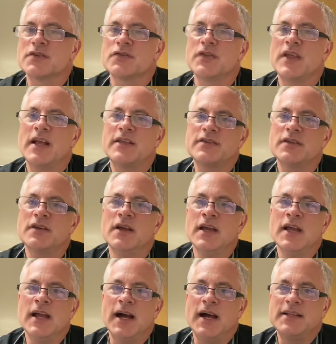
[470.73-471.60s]
So that's a,
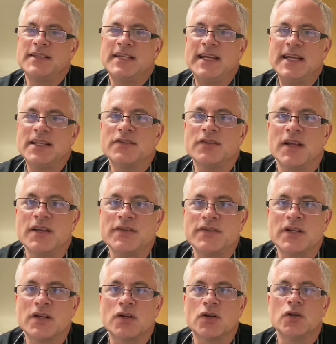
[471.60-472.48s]
a
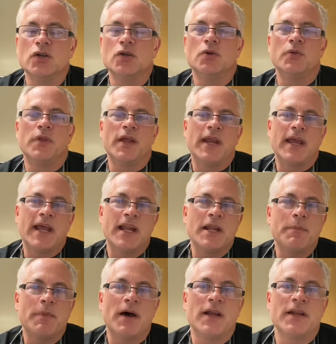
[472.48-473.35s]
tantalizing clue that
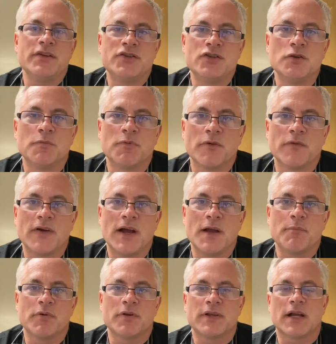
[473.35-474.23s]
antibodies do
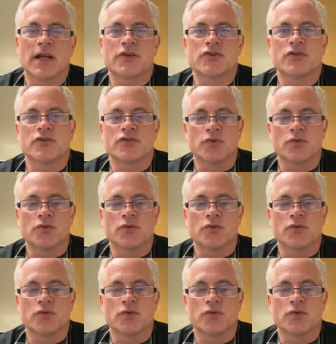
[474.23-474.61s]
provide protection.